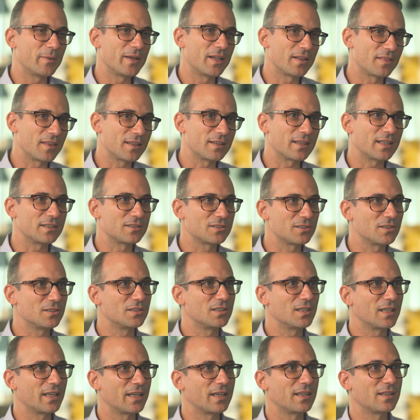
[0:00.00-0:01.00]
I think that's
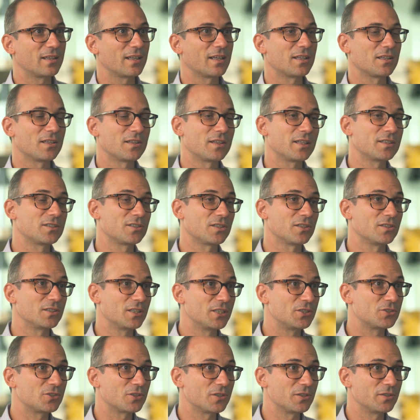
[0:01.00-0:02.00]

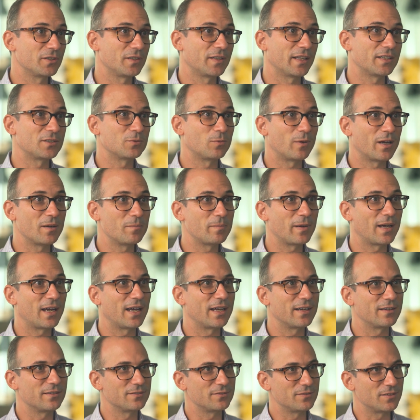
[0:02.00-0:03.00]
certainly true, and that's one
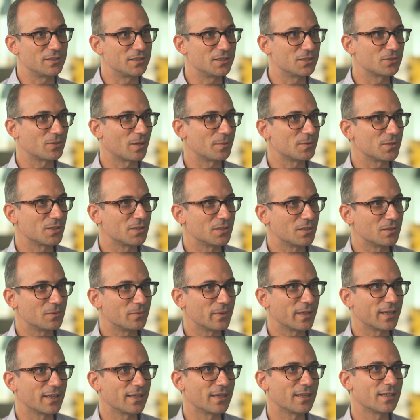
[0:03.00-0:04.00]
part of the disruption
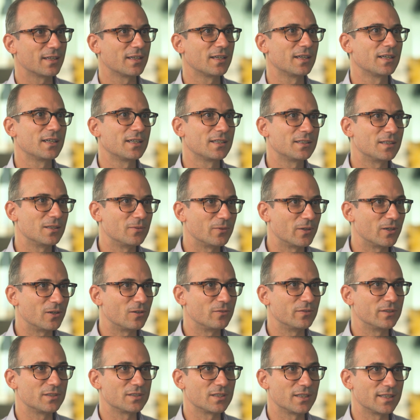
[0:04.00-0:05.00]
that we're
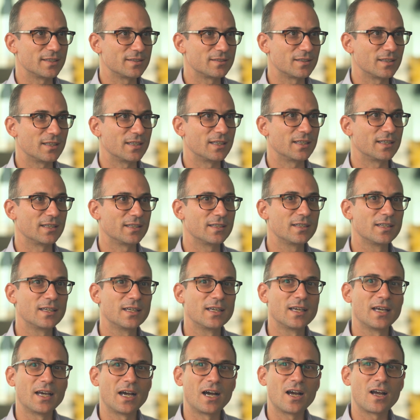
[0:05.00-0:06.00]
obviously seeing.
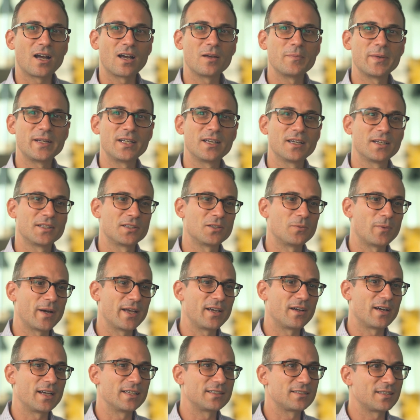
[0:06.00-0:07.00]
The
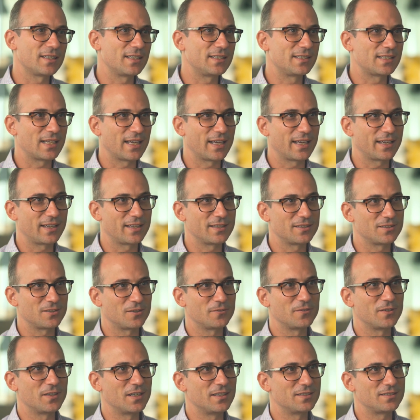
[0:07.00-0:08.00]
way I see tech is
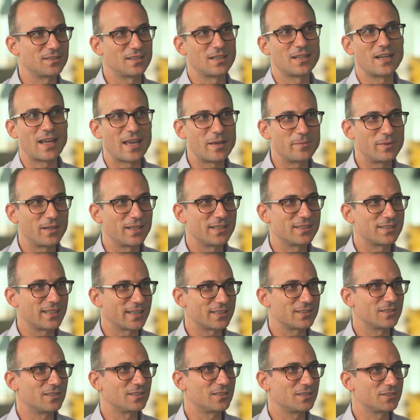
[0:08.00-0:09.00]
often as an enabling
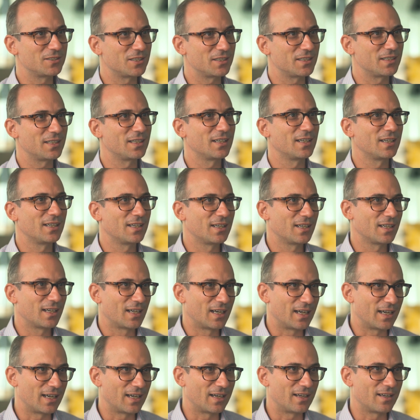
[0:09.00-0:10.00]
technology.
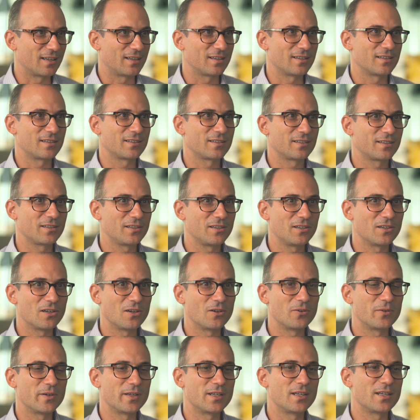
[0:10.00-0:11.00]

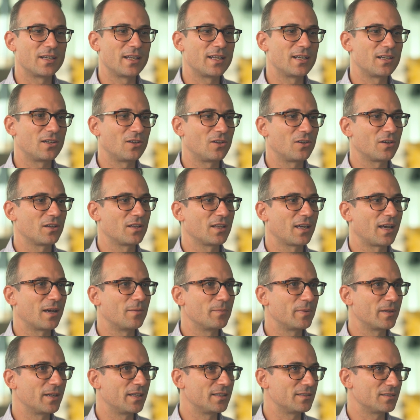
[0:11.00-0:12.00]
And in a lot of the
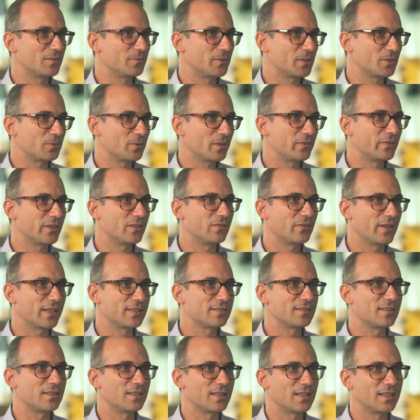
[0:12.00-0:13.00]
companies in which we've
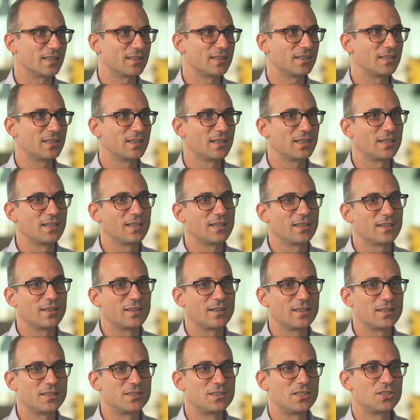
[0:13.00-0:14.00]
invested in,
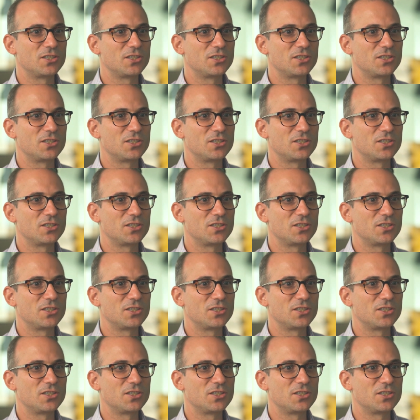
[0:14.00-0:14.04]
the